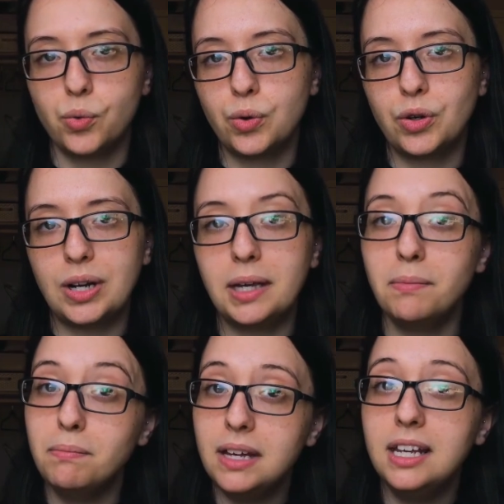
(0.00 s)

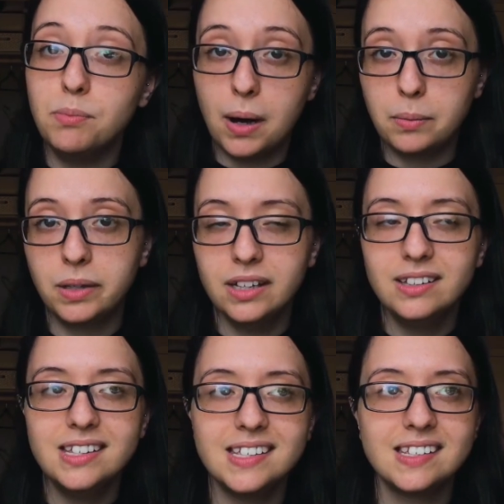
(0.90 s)
ordering mini
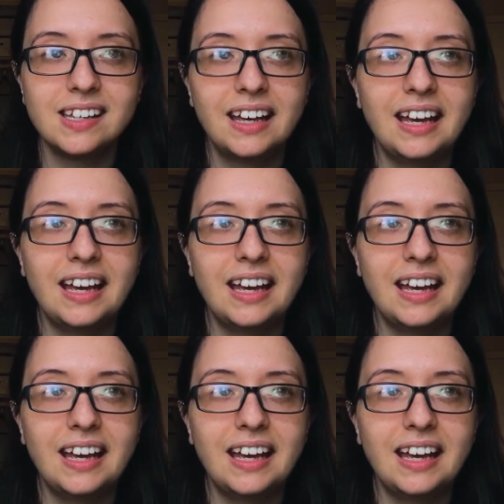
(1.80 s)
pumpkins,